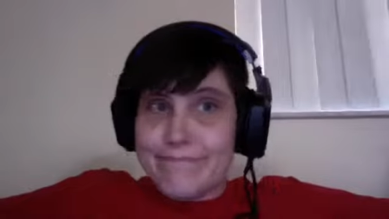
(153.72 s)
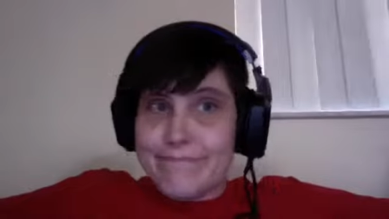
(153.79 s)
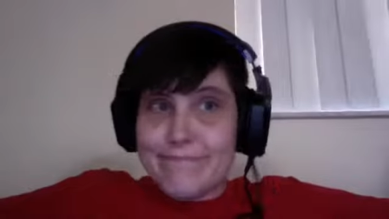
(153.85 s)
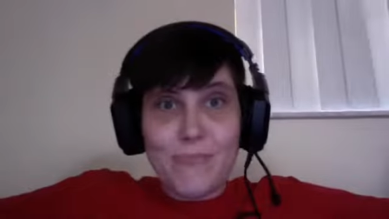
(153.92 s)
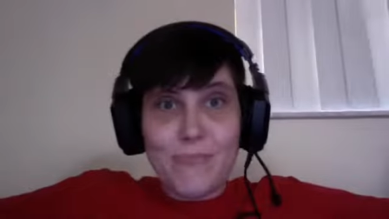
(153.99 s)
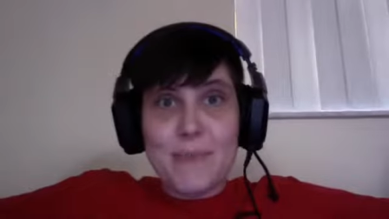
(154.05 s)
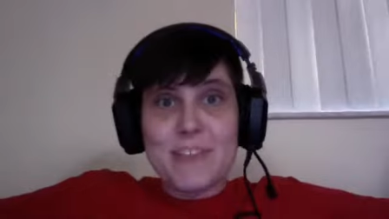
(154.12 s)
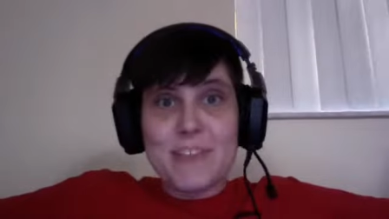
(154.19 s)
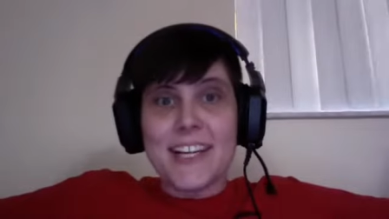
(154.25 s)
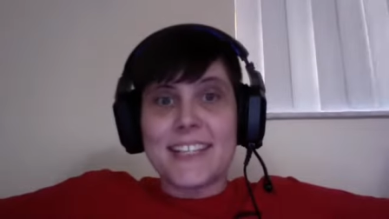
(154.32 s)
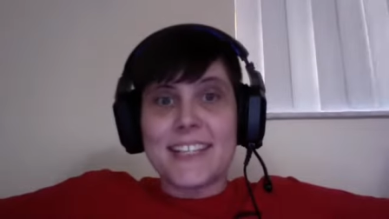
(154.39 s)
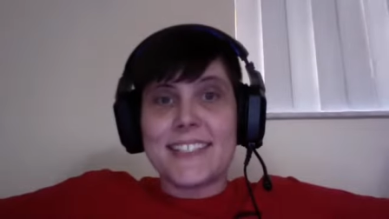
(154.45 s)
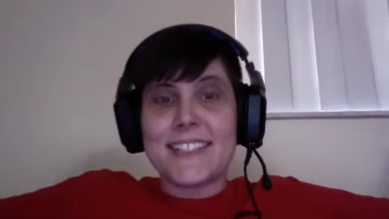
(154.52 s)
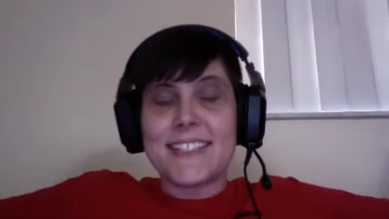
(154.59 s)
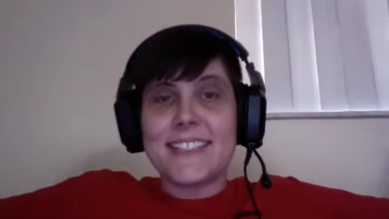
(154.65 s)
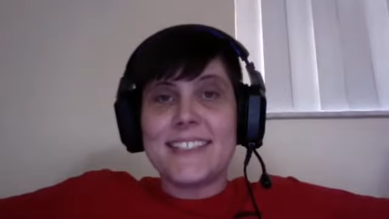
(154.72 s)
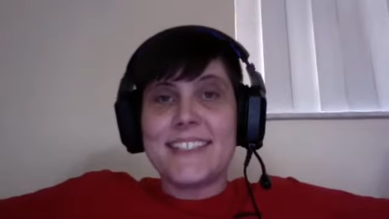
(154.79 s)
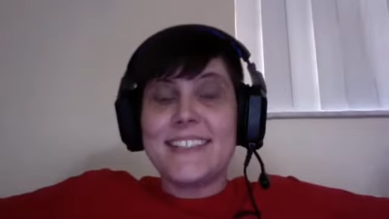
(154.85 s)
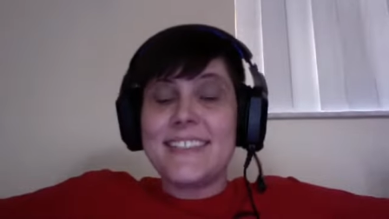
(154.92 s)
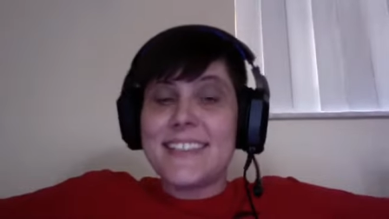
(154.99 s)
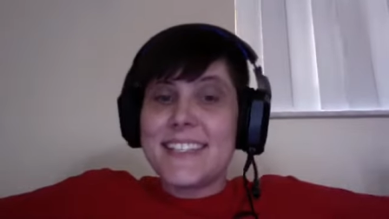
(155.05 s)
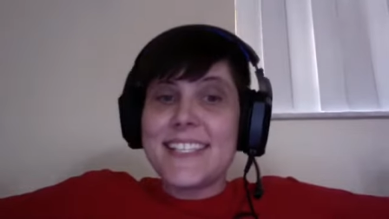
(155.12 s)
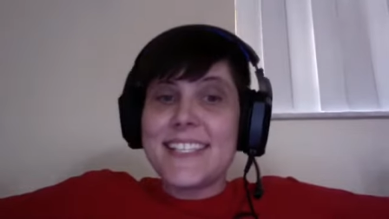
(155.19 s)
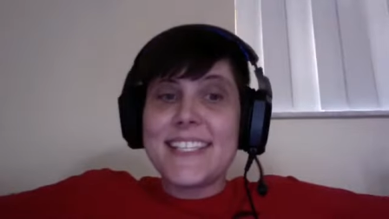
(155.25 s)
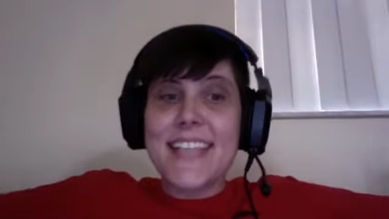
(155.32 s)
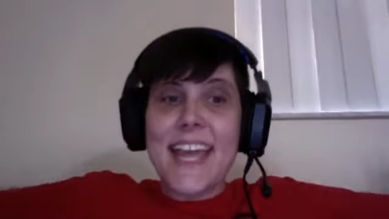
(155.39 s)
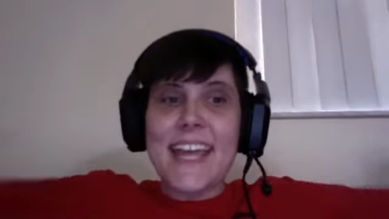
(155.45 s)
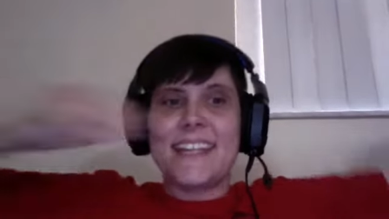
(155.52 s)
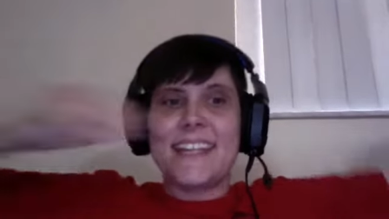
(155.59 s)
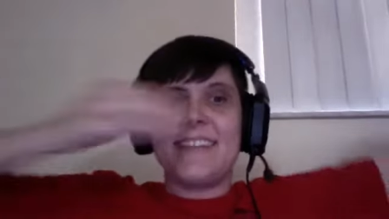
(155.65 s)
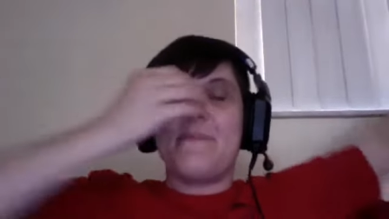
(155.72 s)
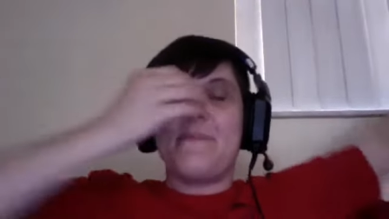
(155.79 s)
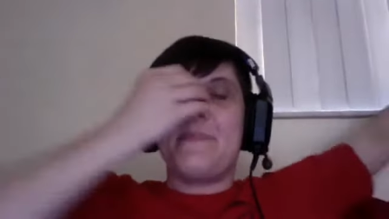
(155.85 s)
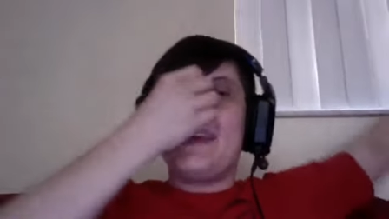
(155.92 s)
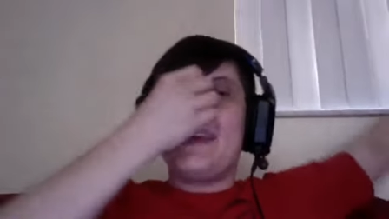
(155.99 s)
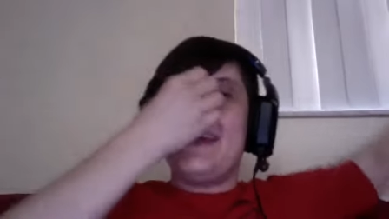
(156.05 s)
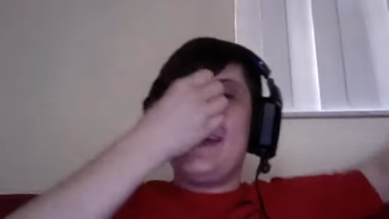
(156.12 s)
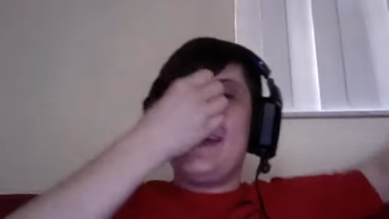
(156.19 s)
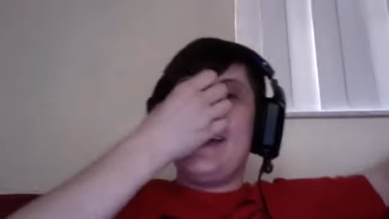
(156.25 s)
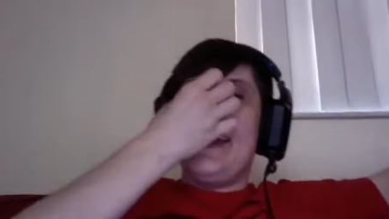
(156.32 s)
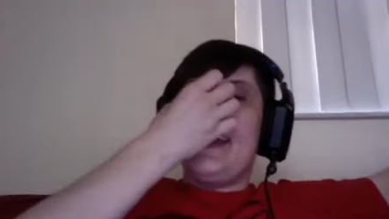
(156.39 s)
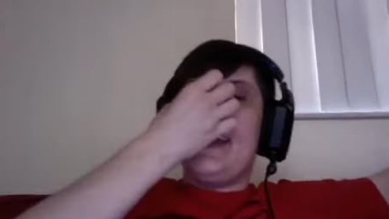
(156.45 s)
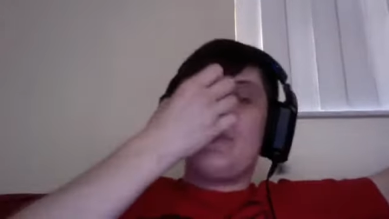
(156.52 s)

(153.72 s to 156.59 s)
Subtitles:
websites. That's insane. If we